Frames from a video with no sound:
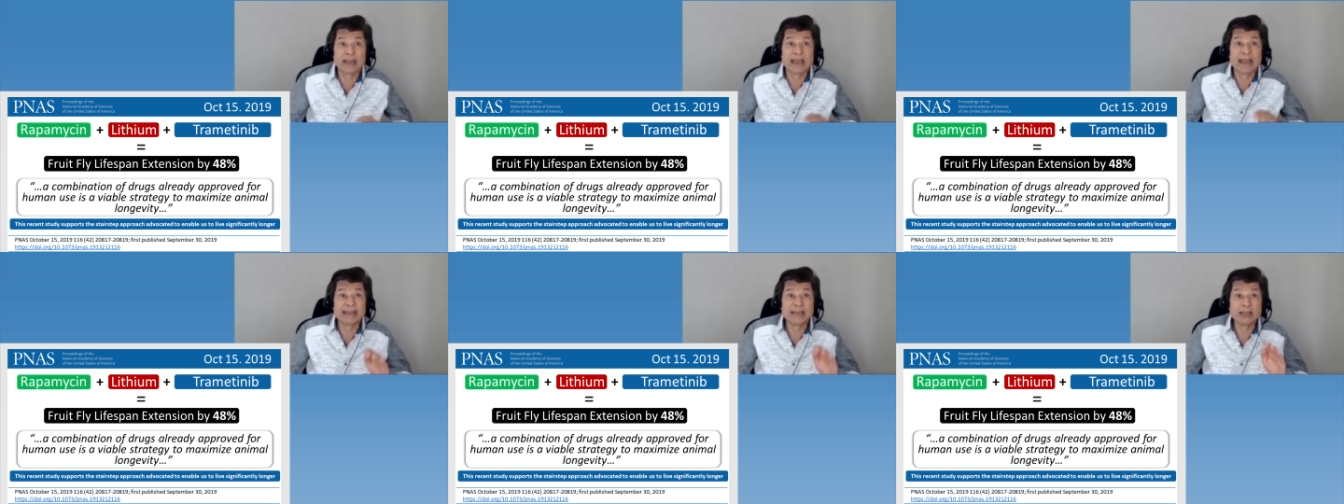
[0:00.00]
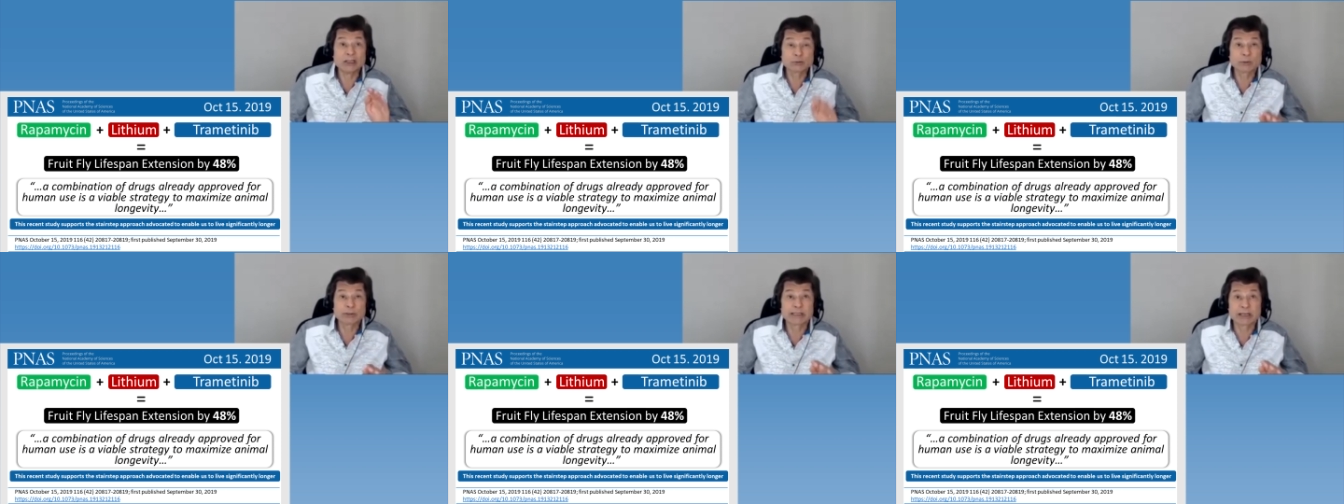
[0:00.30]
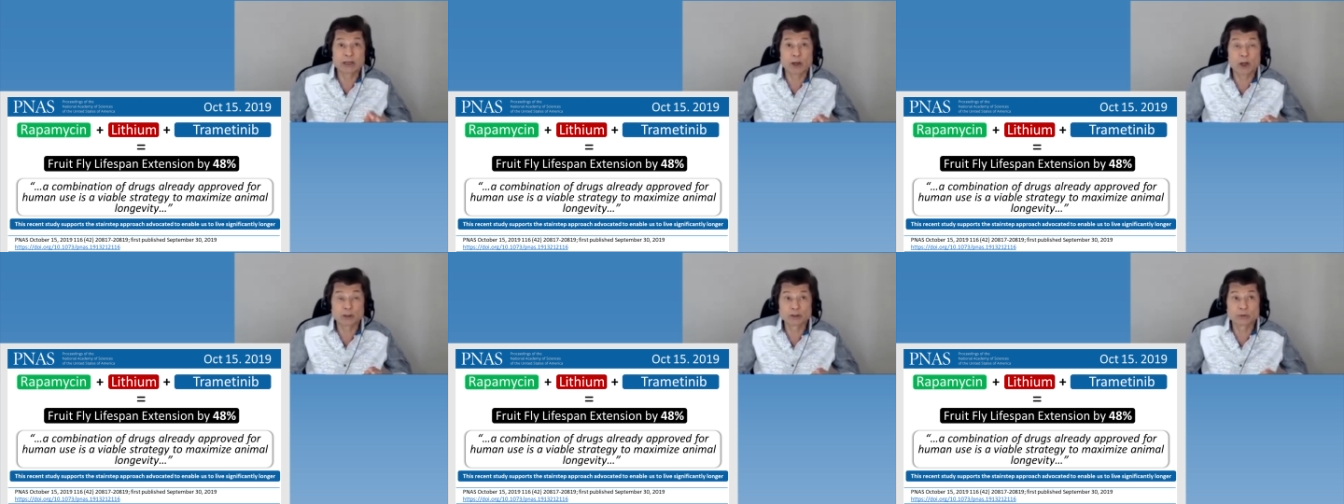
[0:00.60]
And here's what
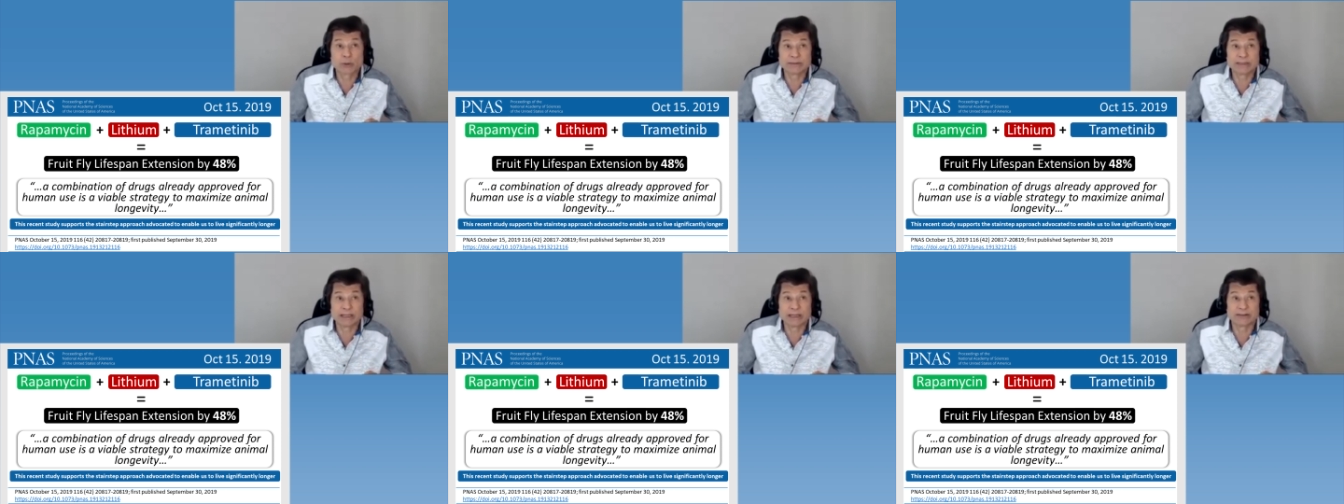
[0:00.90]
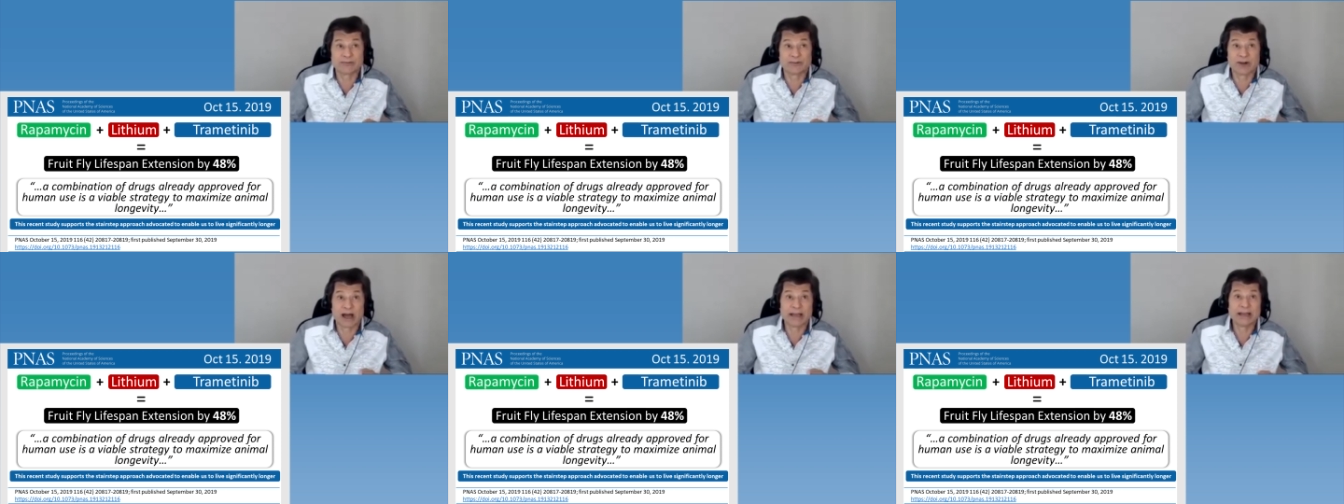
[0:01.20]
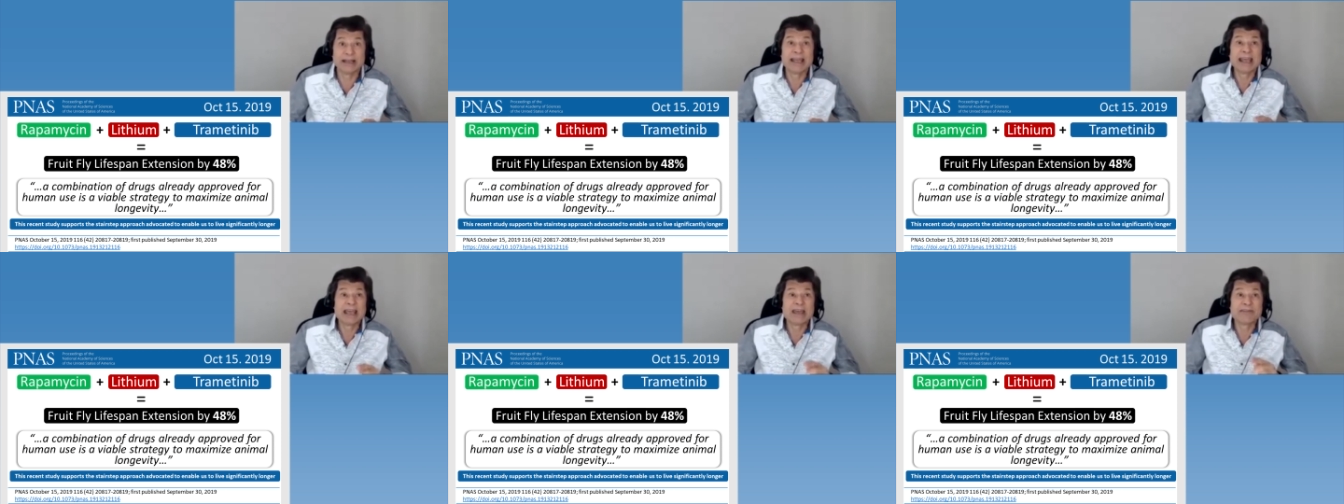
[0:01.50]
they also identified.
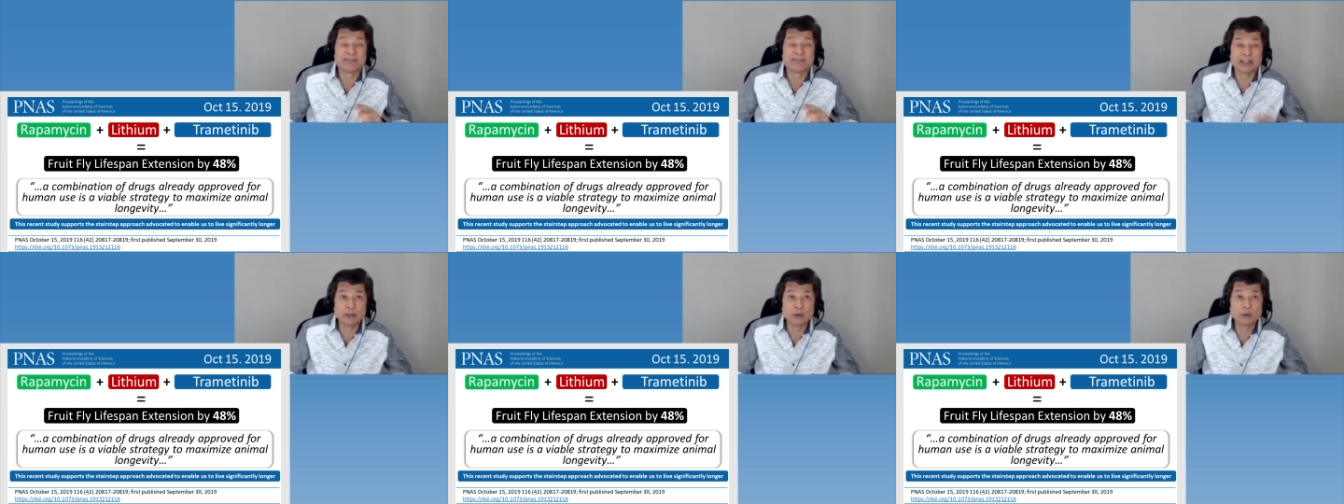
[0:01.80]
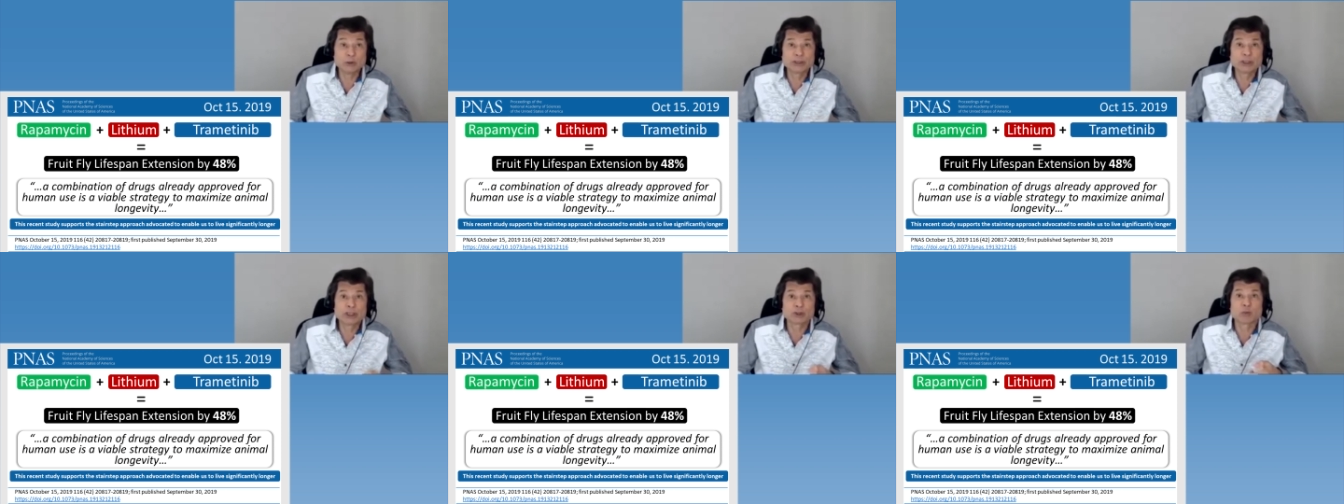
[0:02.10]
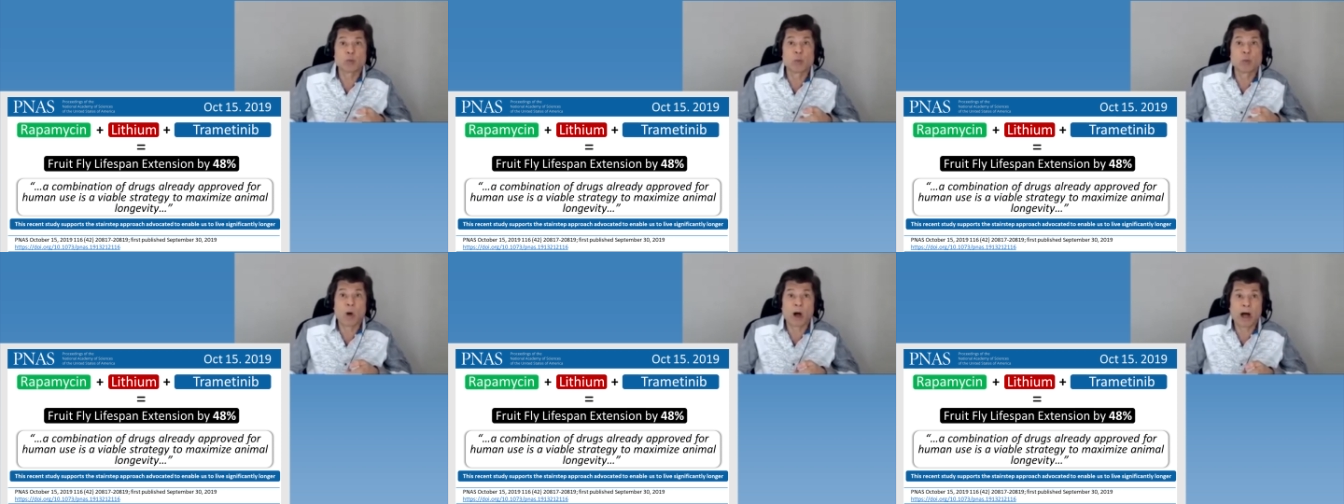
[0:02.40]
If they use just
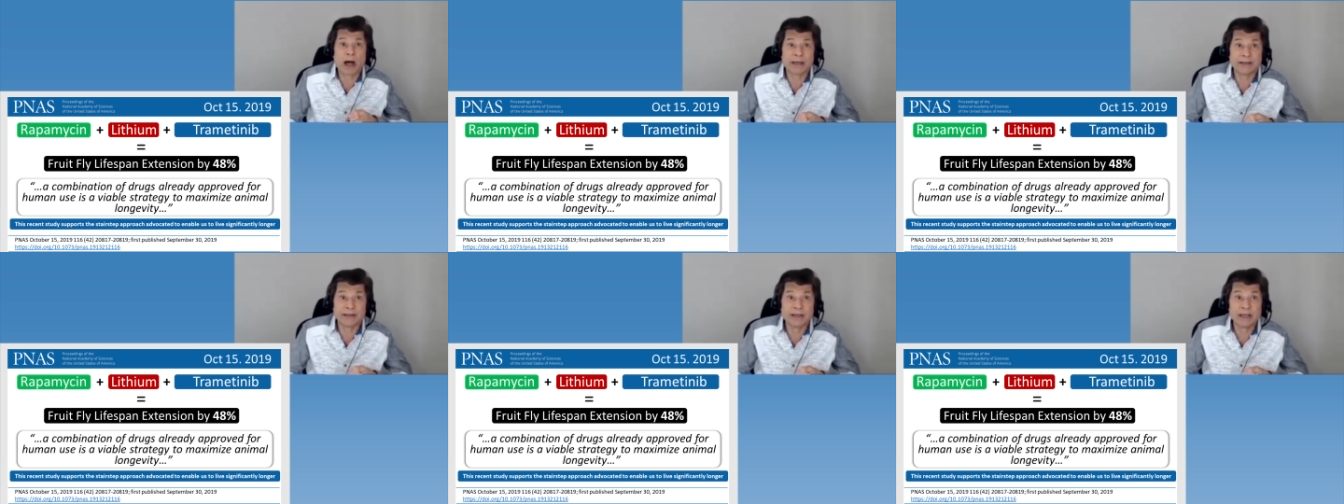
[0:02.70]
one